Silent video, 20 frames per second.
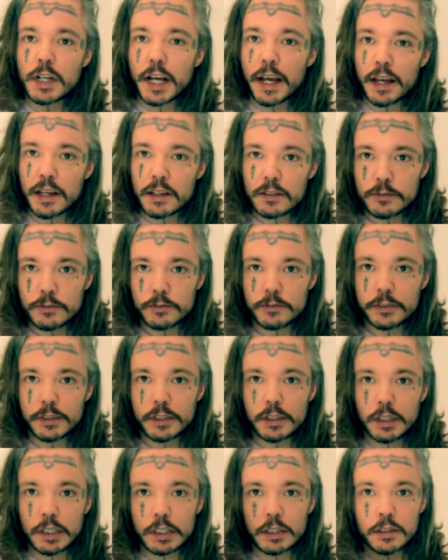have
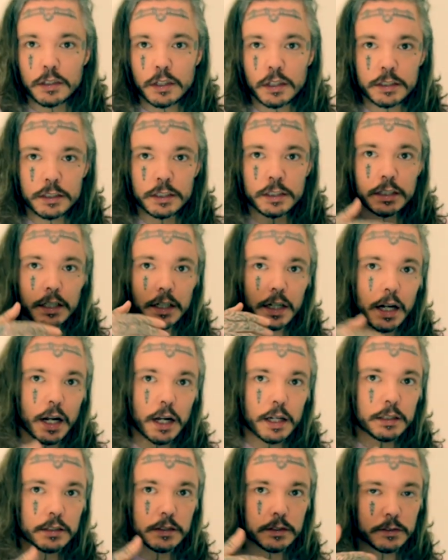another
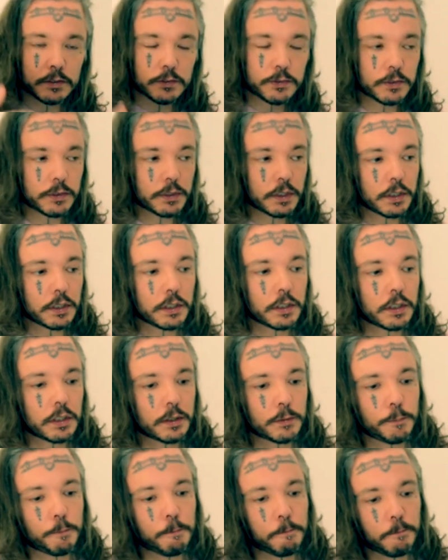kind of
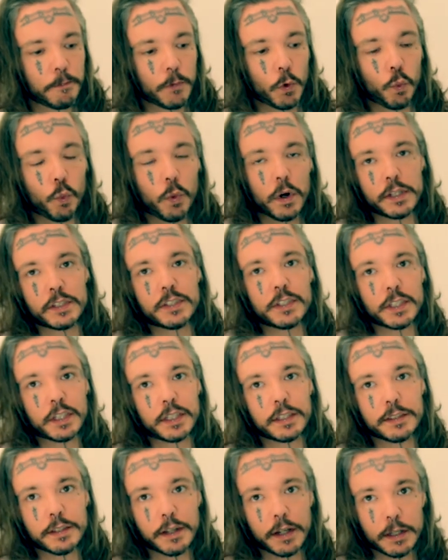
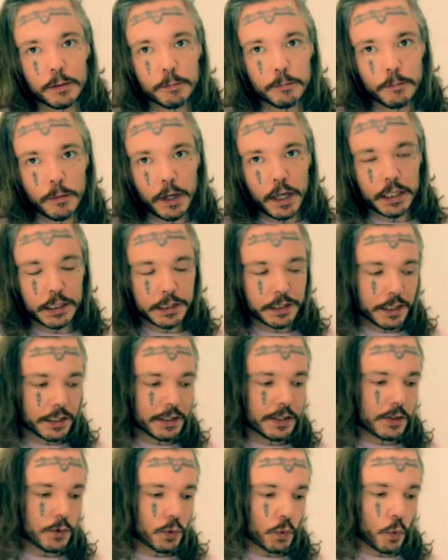watching time, and
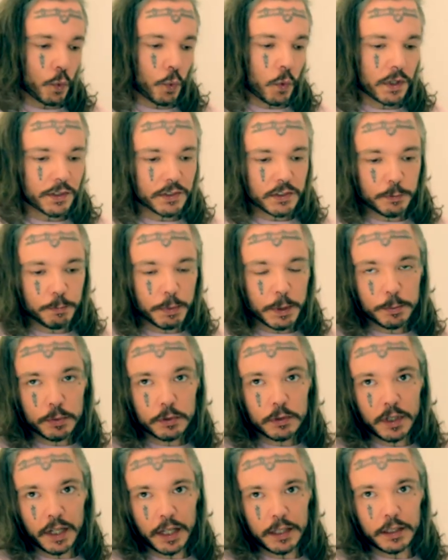that's once
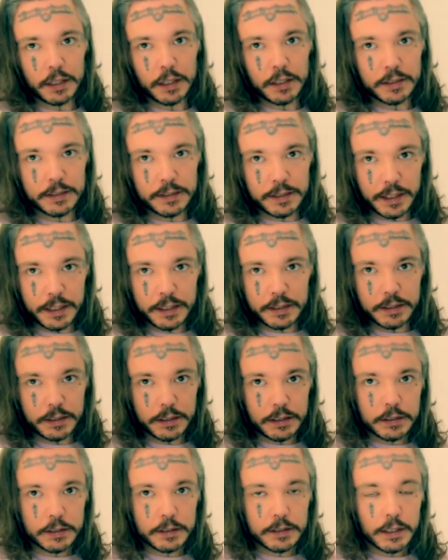people get
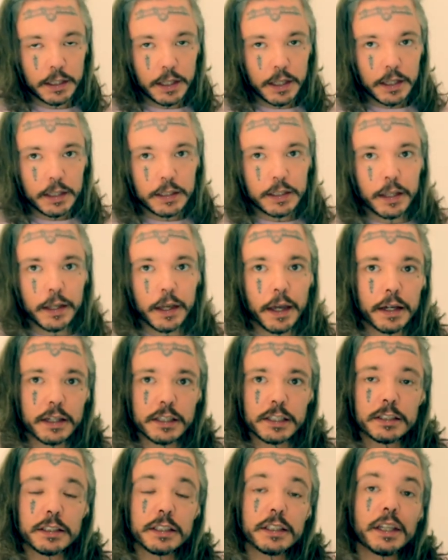addicted, they
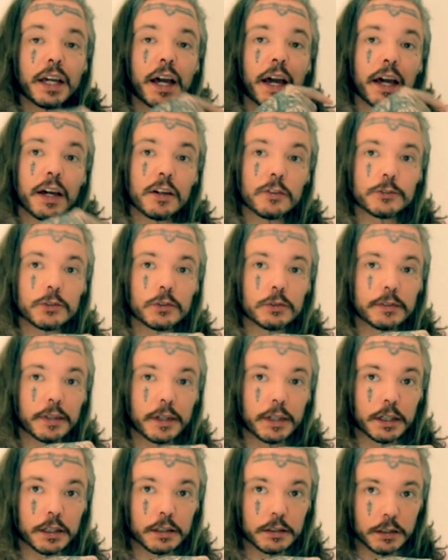actually have to
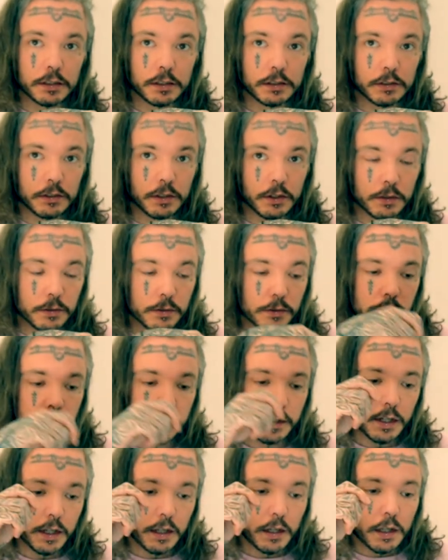take another
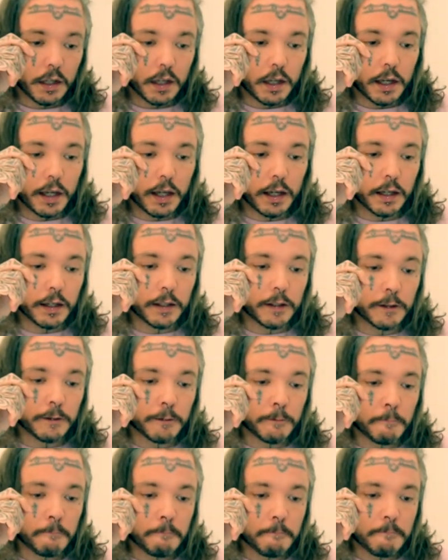dose,
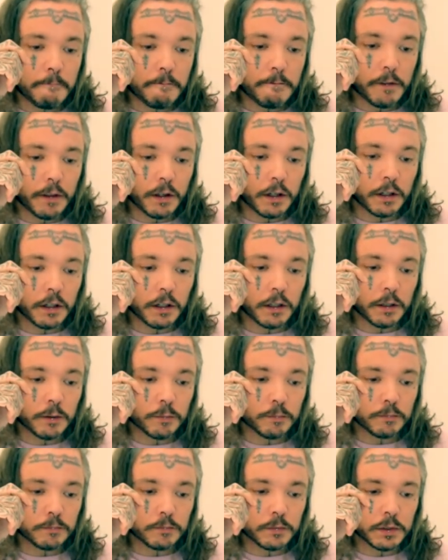and
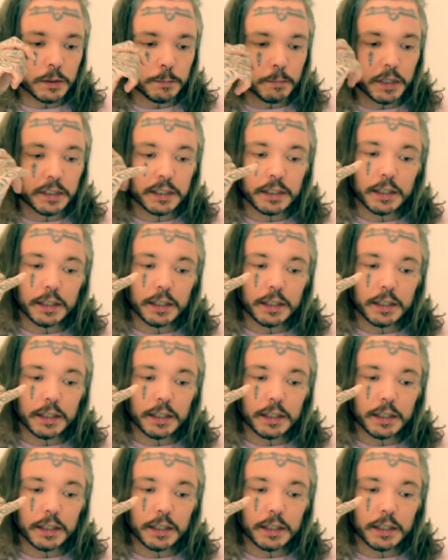the body